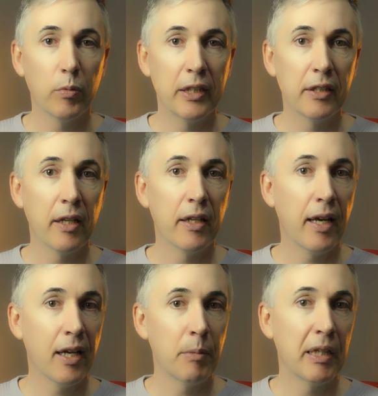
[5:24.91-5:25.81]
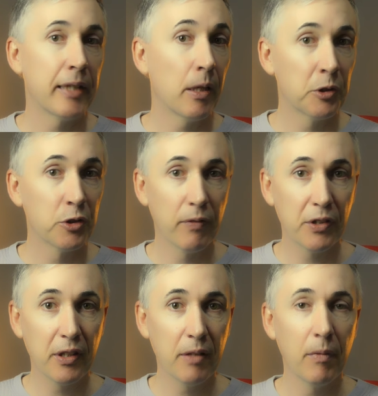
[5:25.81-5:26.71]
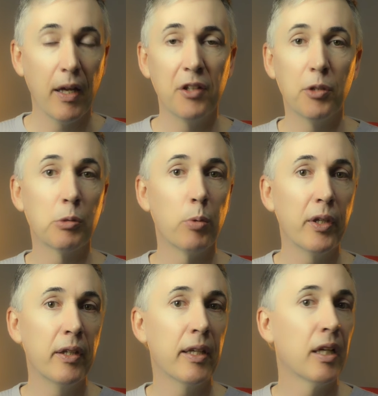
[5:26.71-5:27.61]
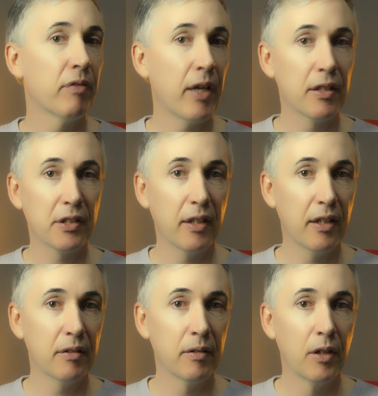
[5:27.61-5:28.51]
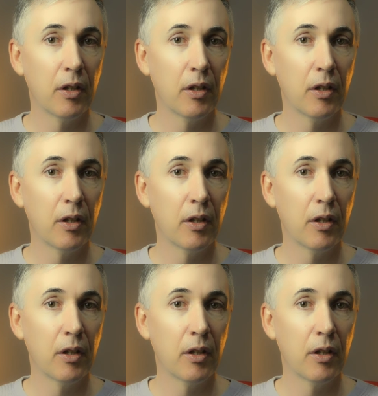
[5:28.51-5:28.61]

is an army intelligence officer, and she was working in Afghanistan,